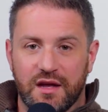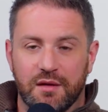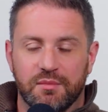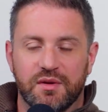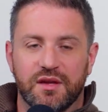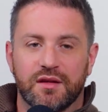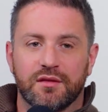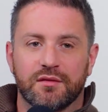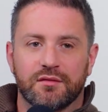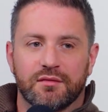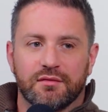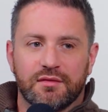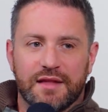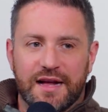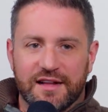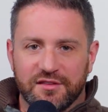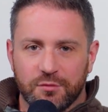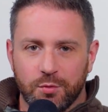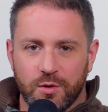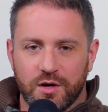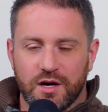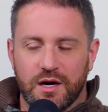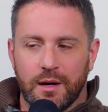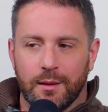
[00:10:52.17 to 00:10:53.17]
I mean,
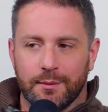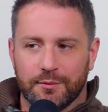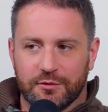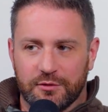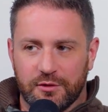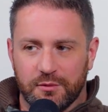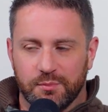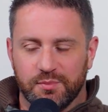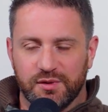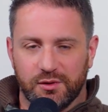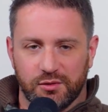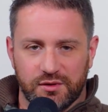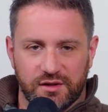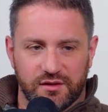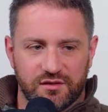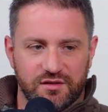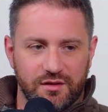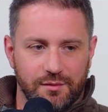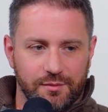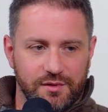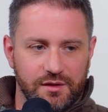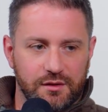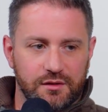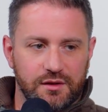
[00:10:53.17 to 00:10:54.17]
that's what comes with building
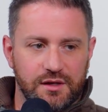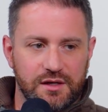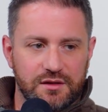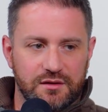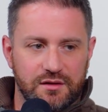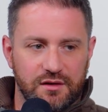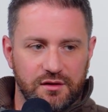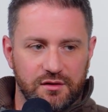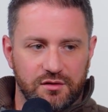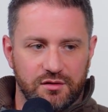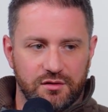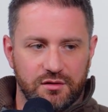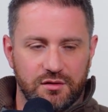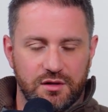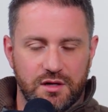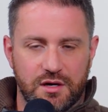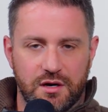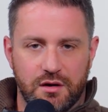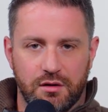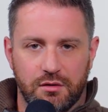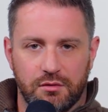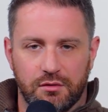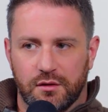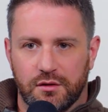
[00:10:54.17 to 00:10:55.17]
something like this. You
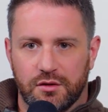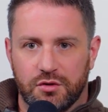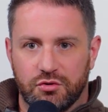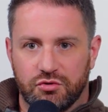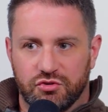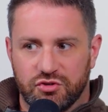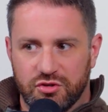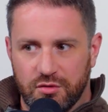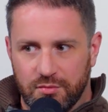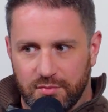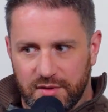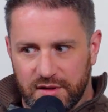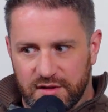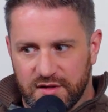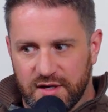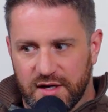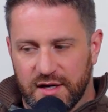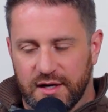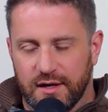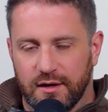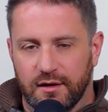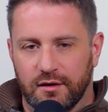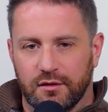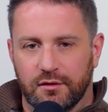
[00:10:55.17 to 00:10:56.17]
know, you should be
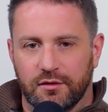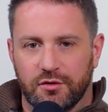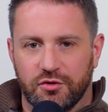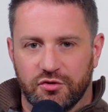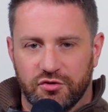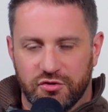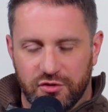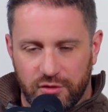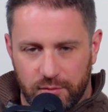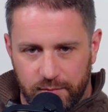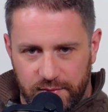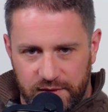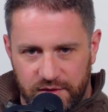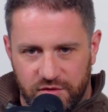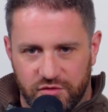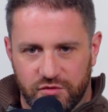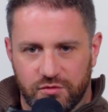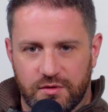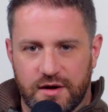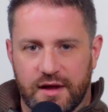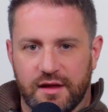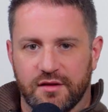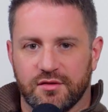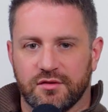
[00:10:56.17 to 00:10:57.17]
tired. You should be
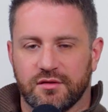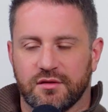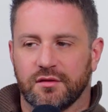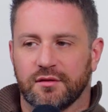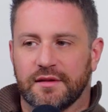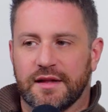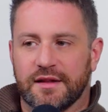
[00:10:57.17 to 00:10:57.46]
stressed.